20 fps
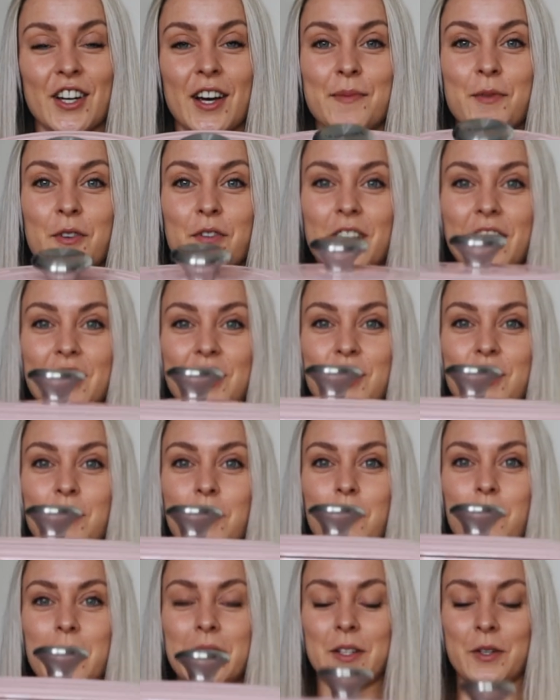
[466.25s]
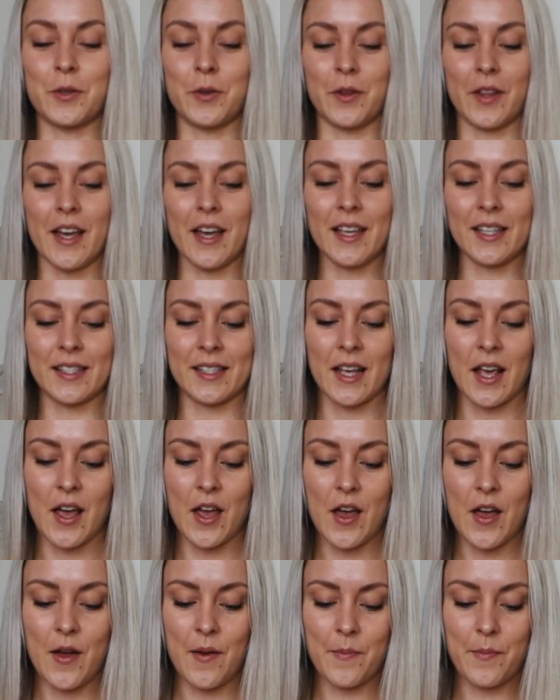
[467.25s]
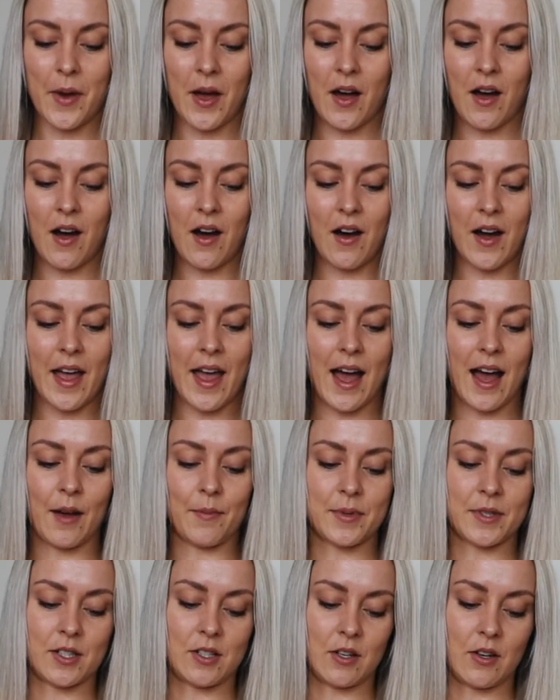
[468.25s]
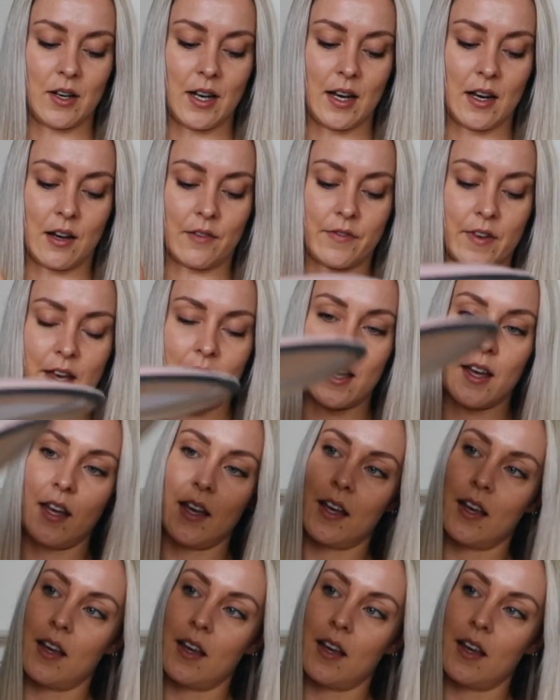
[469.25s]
I'm not really sure what we'd call this, but I absolutely love it.